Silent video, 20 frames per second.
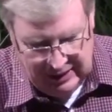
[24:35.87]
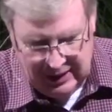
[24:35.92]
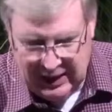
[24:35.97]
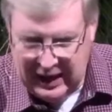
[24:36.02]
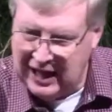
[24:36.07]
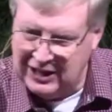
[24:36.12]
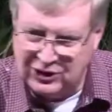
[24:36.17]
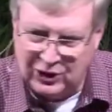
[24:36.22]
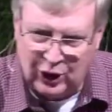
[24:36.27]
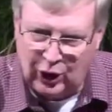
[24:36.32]

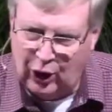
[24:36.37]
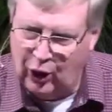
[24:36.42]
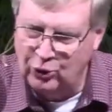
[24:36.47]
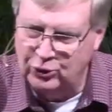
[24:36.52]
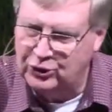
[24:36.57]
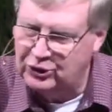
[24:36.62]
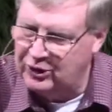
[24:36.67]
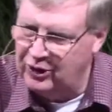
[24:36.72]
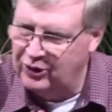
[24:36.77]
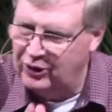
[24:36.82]
as close
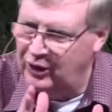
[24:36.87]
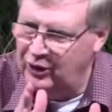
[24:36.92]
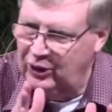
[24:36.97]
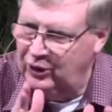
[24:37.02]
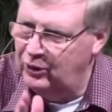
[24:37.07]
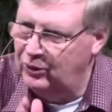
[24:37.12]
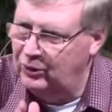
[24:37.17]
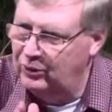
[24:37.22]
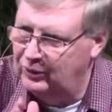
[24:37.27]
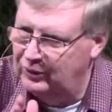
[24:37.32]
to the
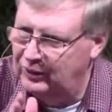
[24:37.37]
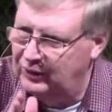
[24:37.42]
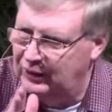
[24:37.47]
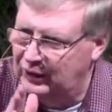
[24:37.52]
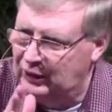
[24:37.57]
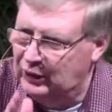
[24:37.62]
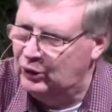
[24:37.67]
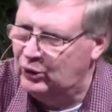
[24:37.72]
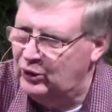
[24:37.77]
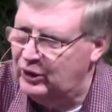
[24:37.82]
new,
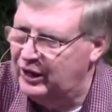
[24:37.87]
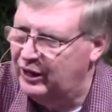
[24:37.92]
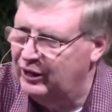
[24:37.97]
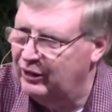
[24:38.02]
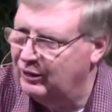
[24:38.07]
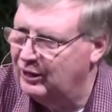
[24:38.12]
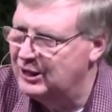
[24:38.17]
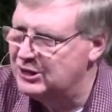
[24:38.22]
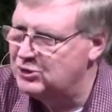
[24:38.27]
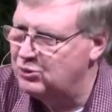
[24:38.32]
new
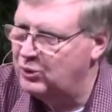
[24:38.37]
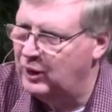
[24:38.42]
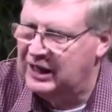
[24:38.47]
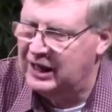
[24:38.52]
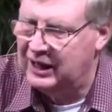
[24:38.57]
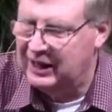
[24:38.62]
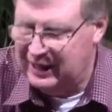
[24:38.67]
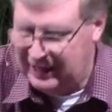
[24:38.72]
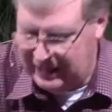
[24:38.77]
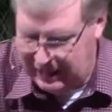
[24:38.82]
year as we
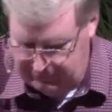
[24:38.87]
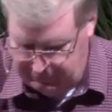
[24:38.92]
can get